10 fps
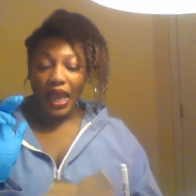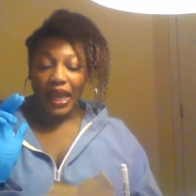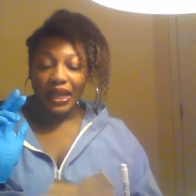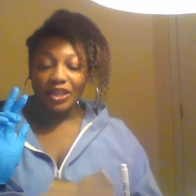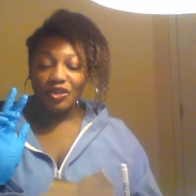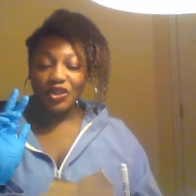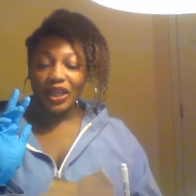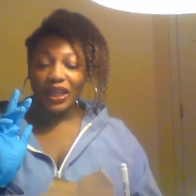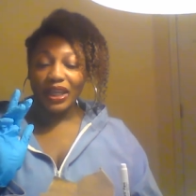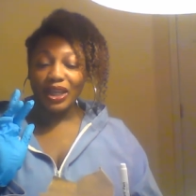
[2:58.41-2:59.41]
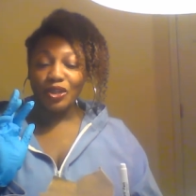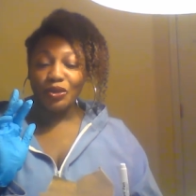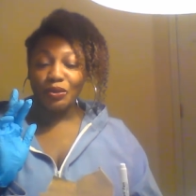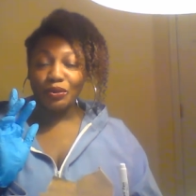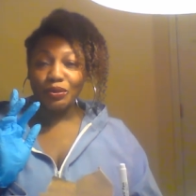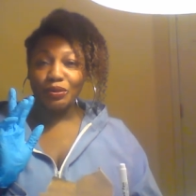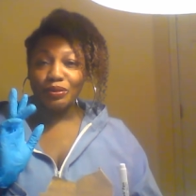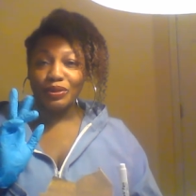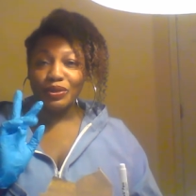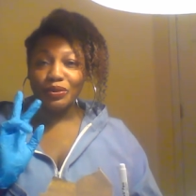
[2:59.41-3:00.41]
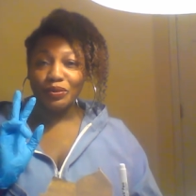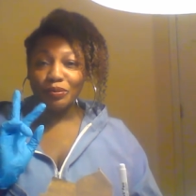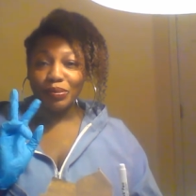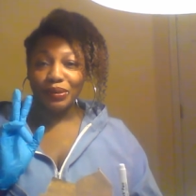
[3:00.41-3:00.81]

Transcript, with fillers: and Chicken Noodle Soup.